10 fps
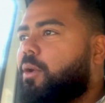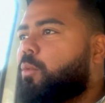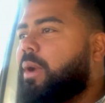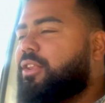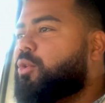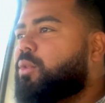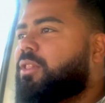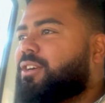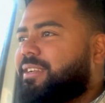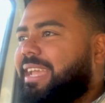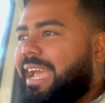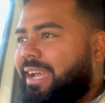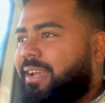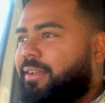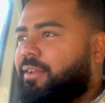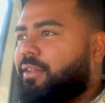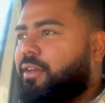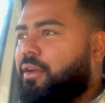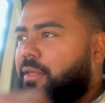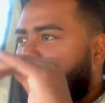When you look at
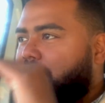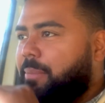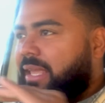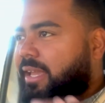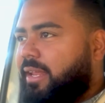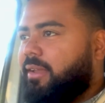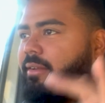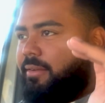the beginning,